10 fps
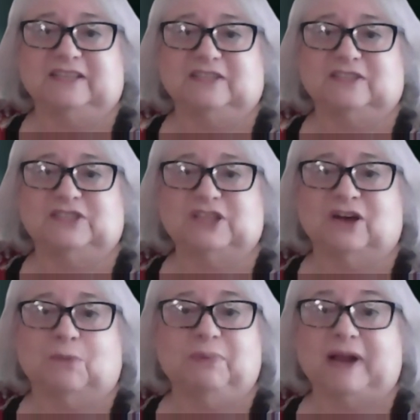
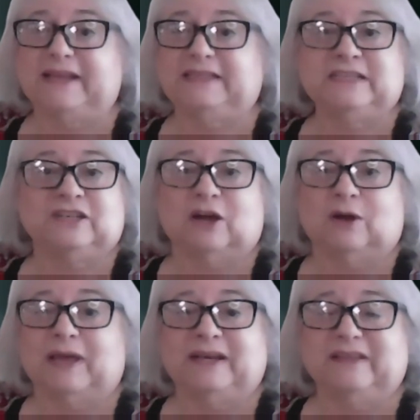So, but I didn't know
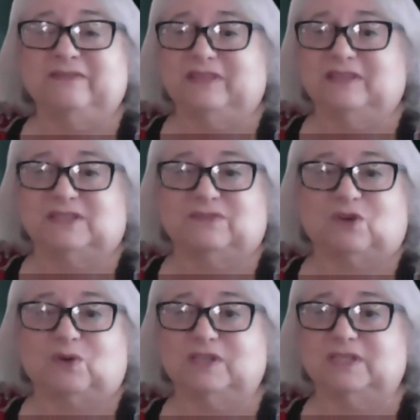any of this, of
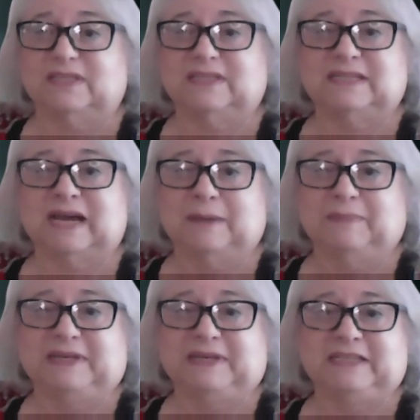course, at the
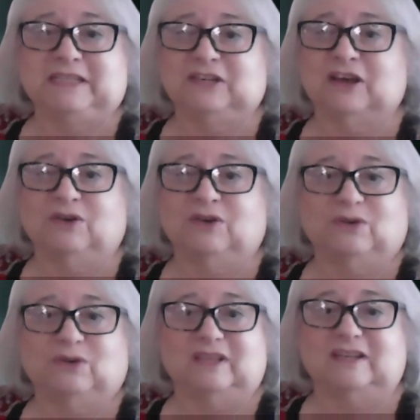time. I didn't know
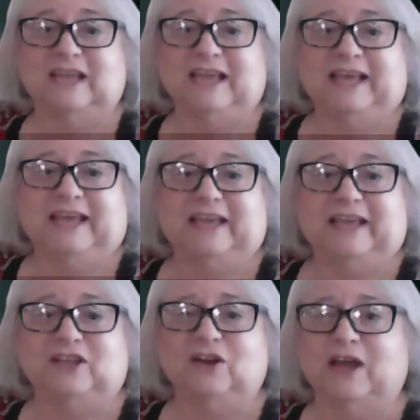that,
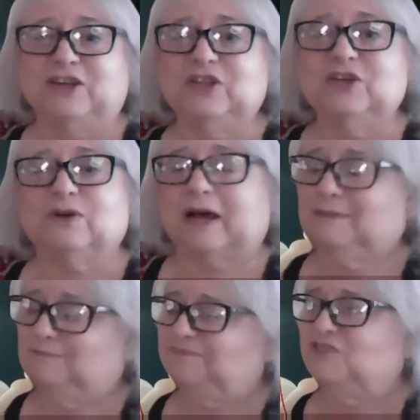you know, I knew, I
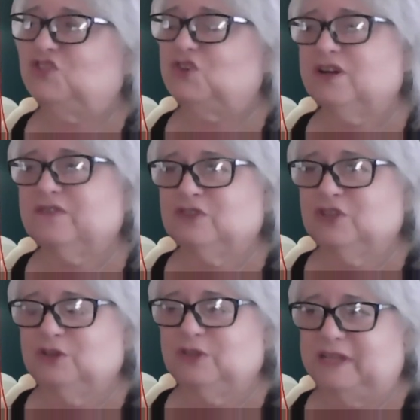sort of
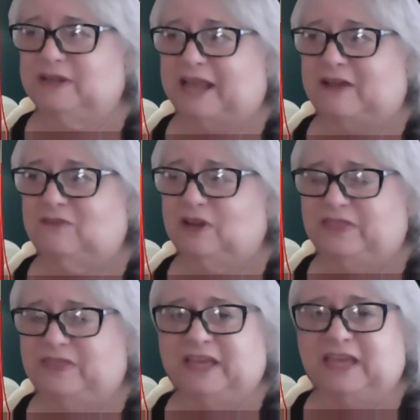knew that
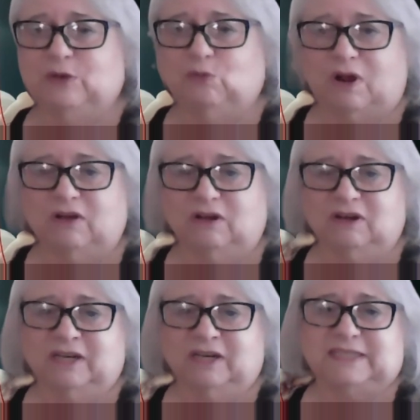everything he wrote
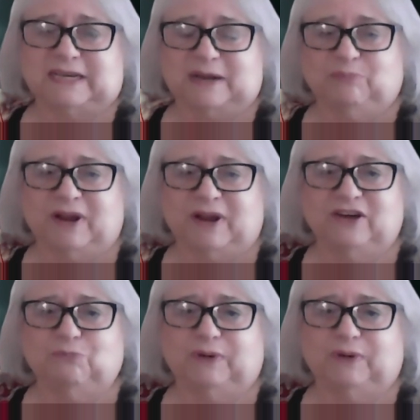on his
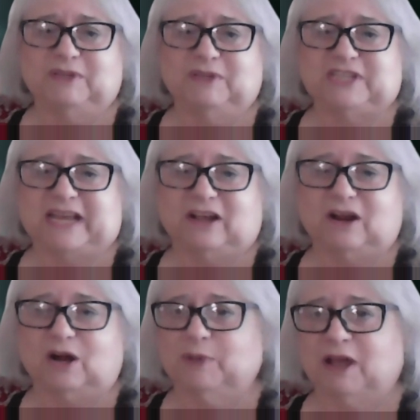typewriter pretty much had a
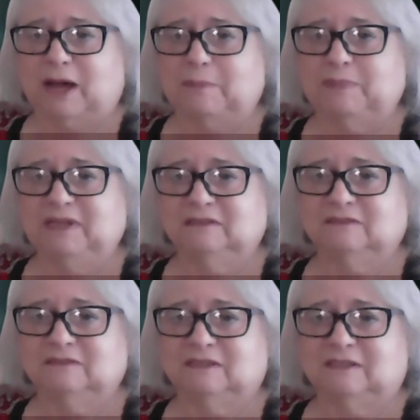carbon copy,
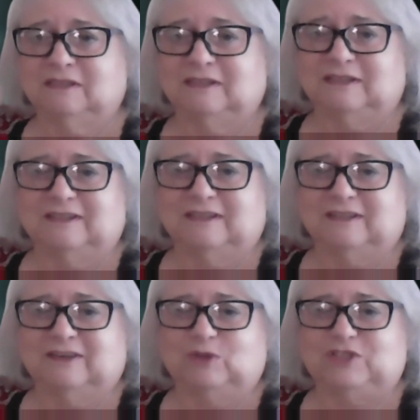
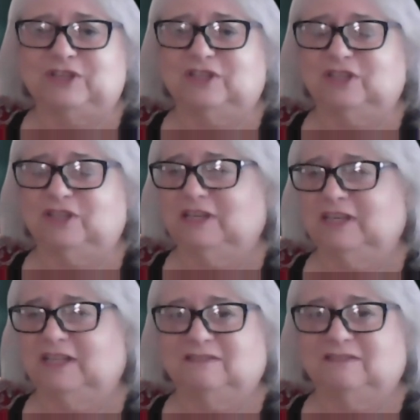which
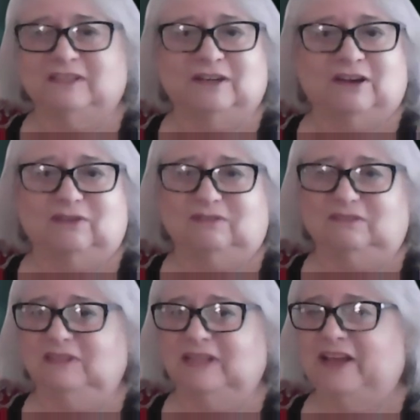included, you know,
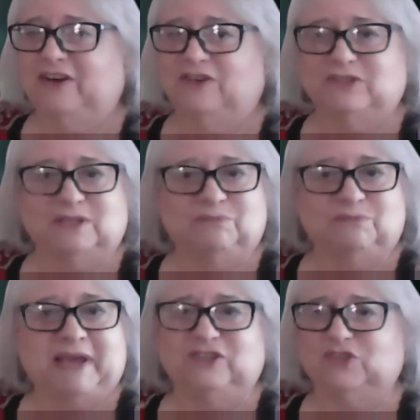letters and
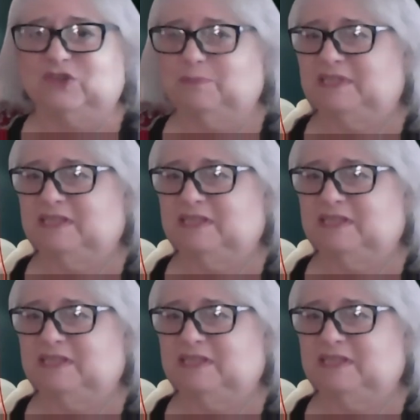manuscripts and